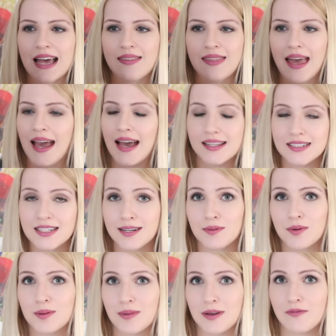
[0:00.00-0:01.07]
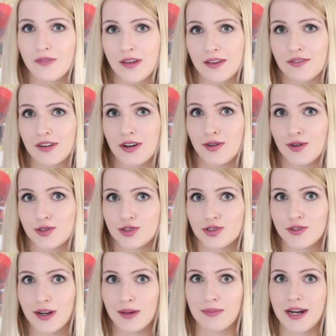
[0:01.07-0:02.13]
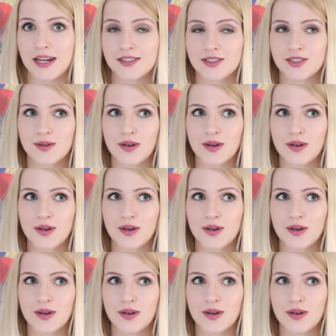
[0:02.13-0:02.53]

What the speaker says: and they're actually one of my favourite lingerie brands,